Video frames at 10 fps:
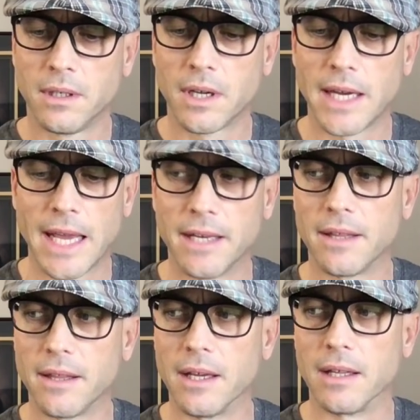I'd hate to
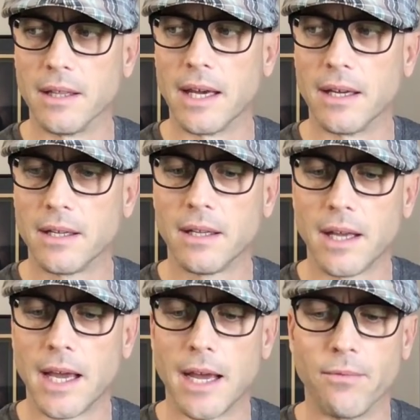think that
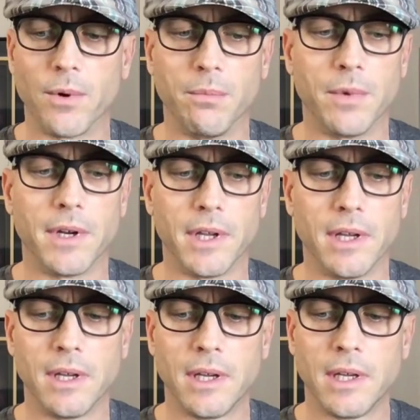everybody
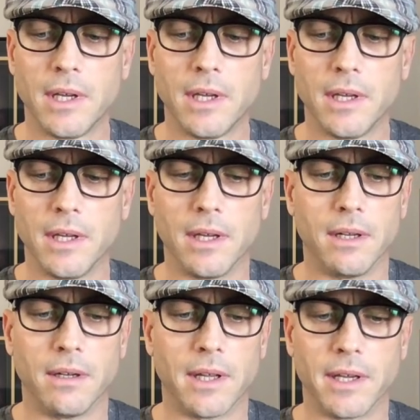
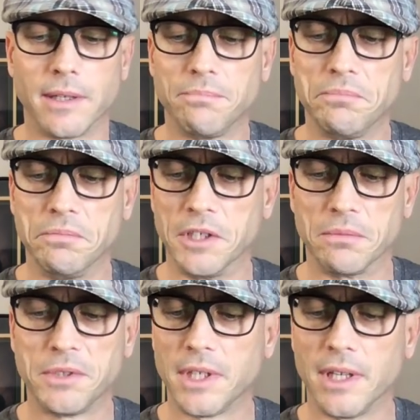in like you know
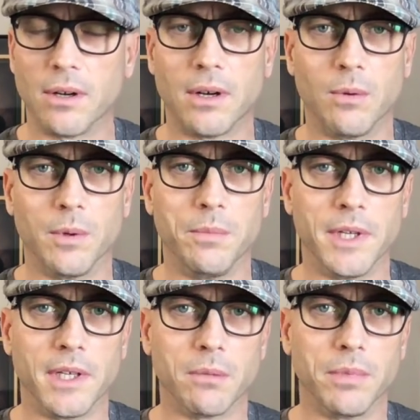city hall would
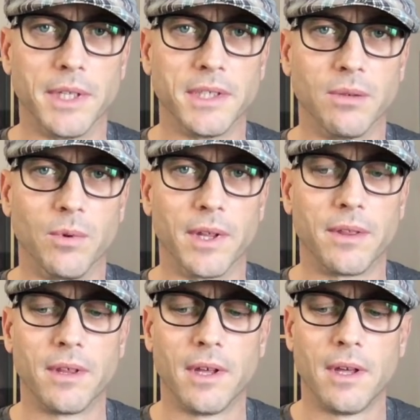be complicit
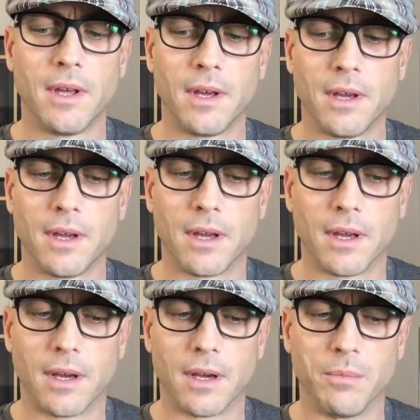with
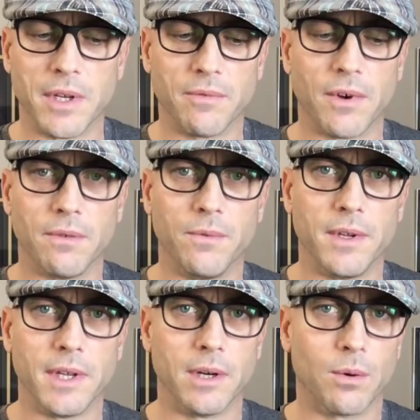uh, being involved
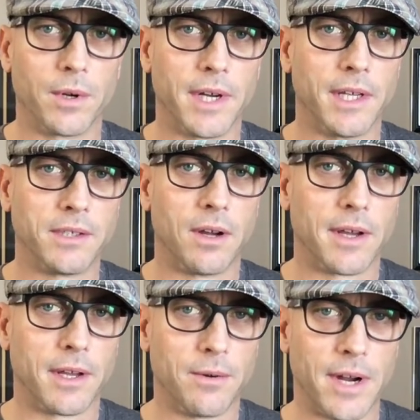in organized
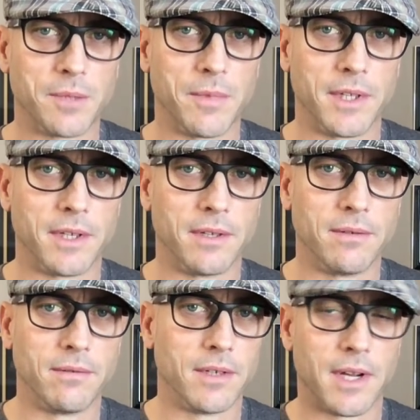stalking harassment that
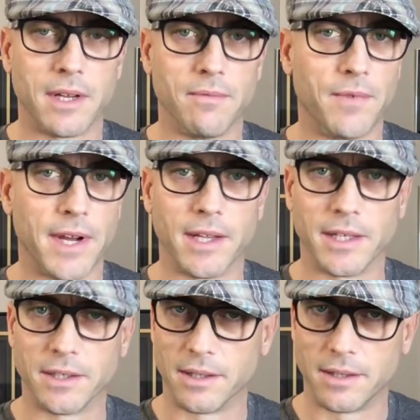you know
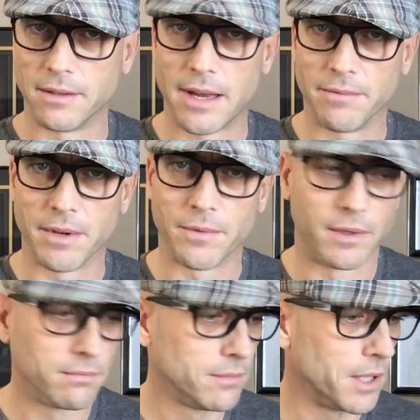violates a lot of
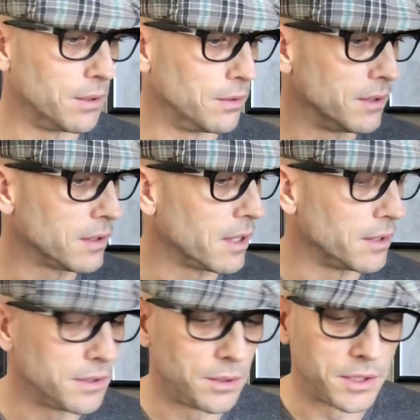different codes,
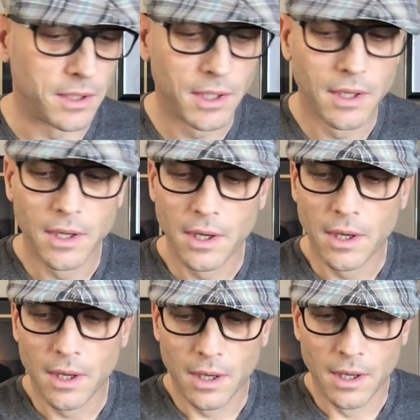constitution.
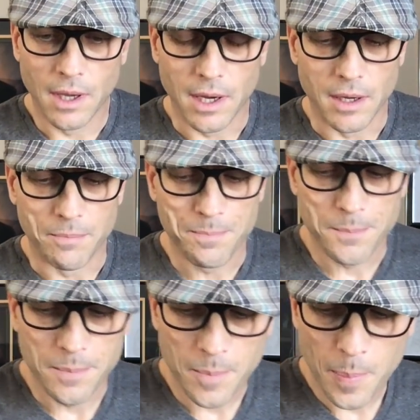Um,
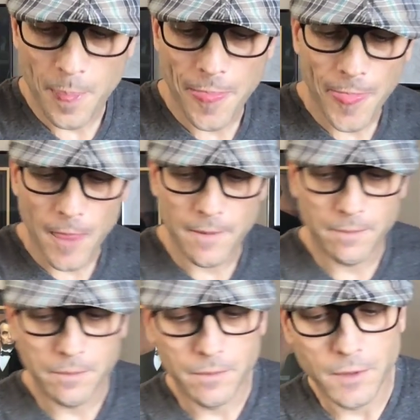
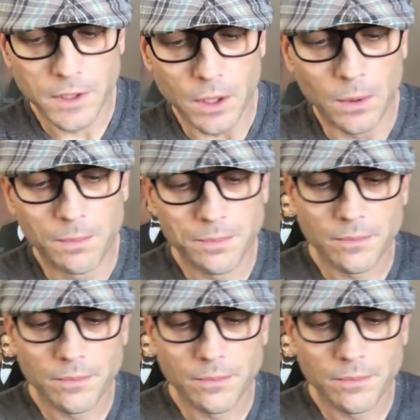so